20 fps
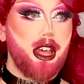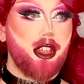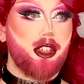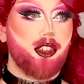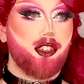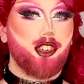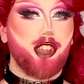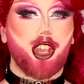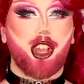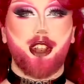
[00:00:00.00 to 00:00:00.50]

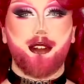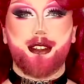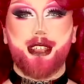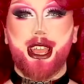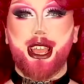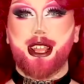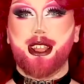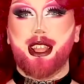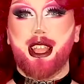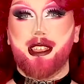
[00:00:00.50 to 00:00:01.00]
She could have
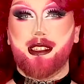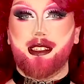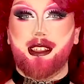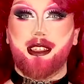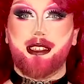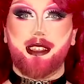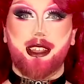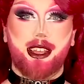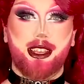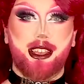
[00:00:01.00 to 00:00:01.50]
taken this in a
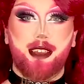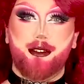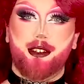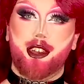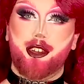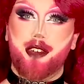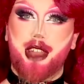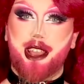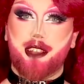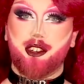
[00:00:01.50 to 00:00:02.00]
slightly different
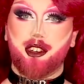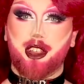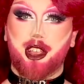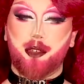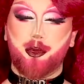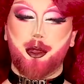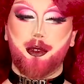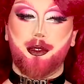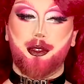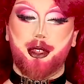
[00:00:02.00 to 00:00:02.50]
direction, because
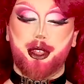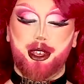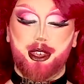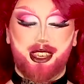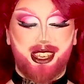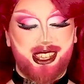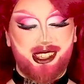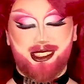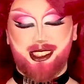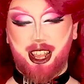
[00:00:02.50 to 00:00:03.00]
we've seen
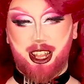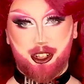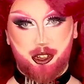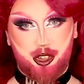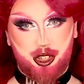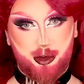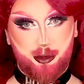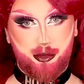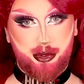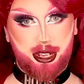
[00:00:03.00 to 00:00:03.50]
these colours
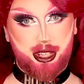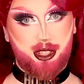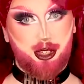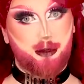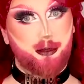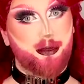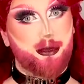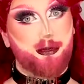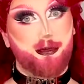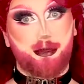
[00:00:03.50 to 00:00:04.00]
and prints on
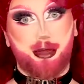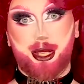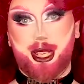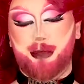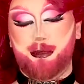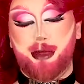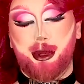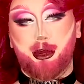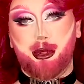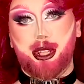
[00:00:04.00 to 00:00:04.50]

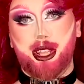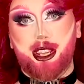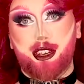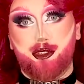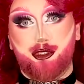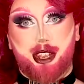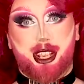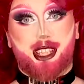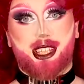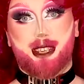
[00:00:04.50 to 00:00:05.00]
people like
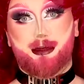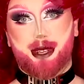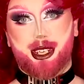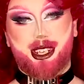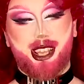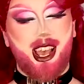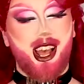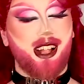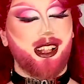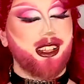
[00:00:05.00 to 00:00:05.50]
Trixie
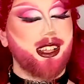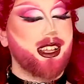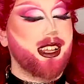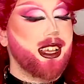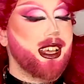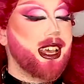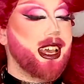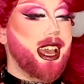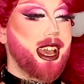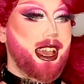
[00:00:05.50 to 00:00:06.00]
Mattel.
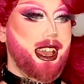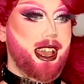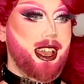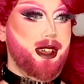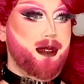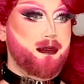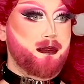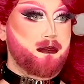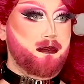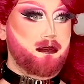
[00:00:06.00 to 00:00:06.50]

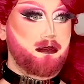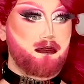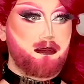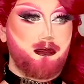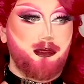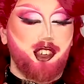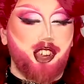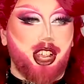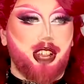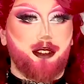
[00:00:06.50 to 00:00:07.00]

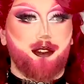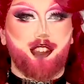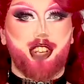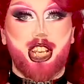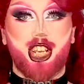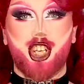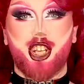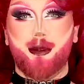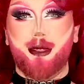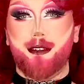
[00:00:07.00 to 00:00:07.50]
She could have
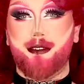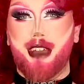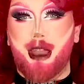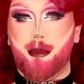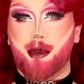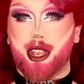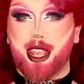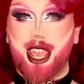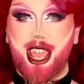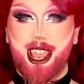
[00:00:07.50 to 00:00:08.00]
changed up the
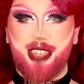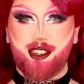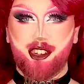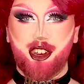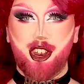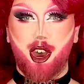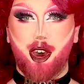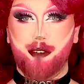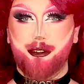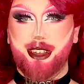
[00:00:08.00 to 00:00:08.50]
fabrication
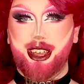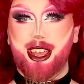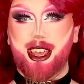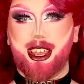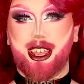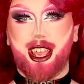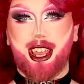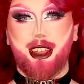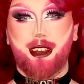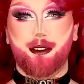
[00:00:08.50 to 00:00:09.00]
of it,
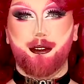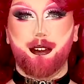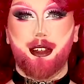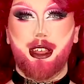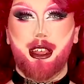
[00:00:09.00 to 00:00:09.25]
kind of